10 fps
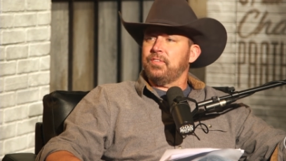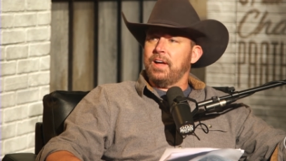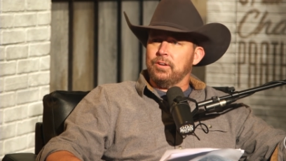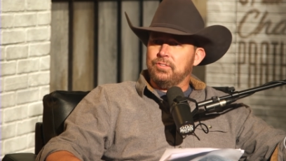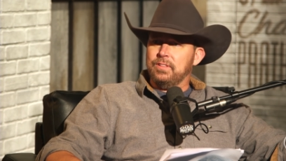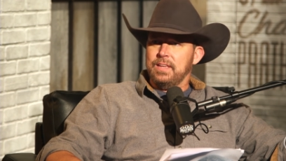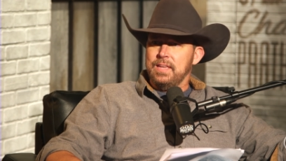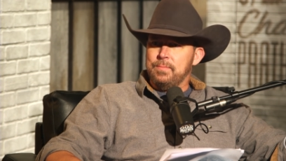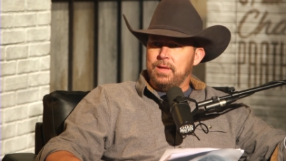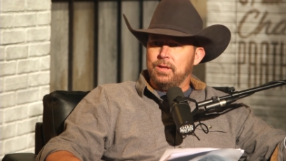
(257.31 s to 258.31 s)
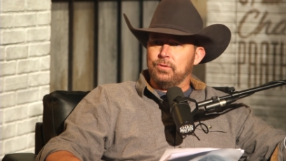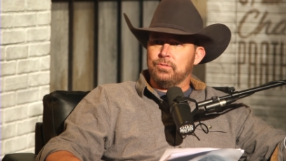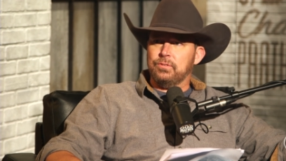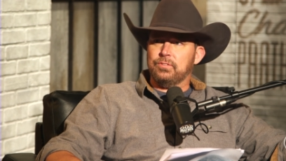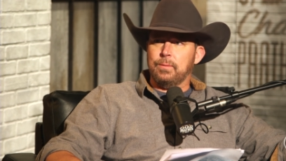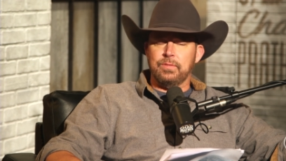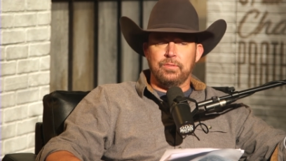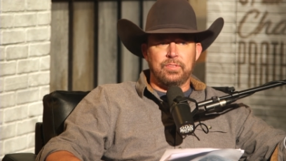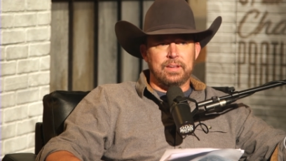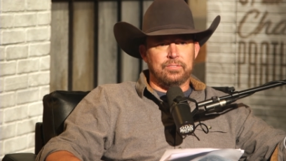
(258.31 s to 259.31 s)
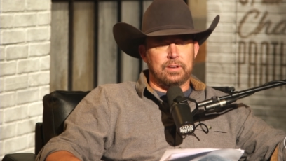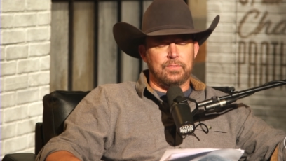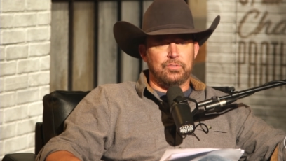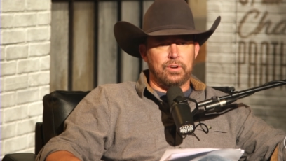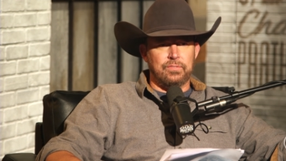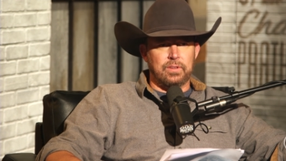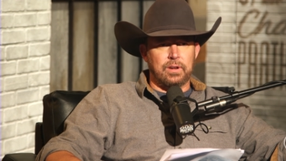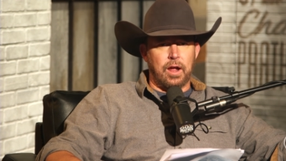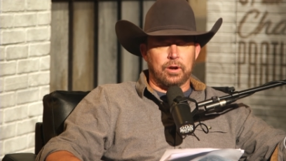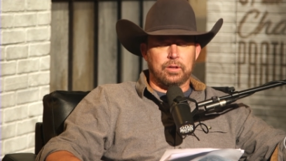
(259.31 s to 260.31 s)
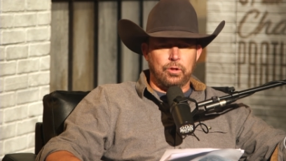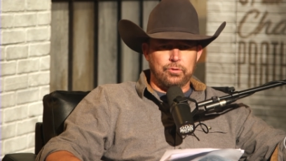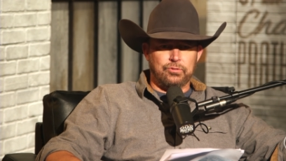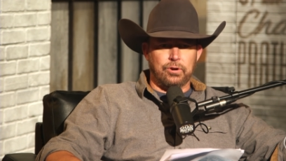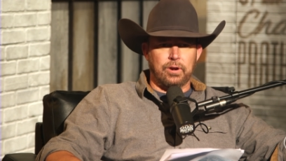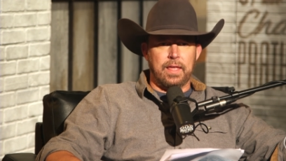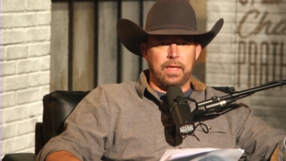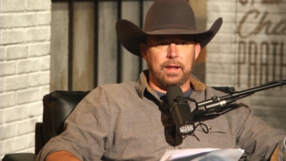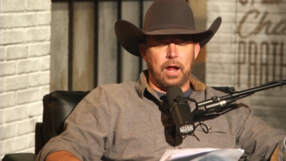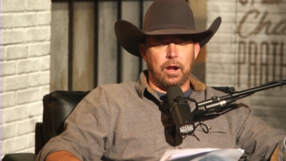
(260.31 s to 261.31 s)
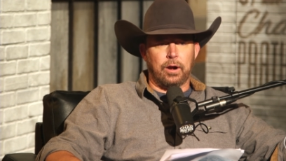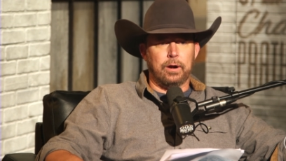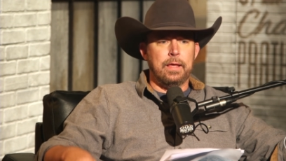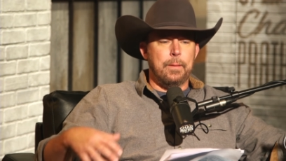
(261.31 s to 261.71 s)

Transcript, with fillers: Fauci, the emails, mm-hmm. some of the things that have driven our culture and our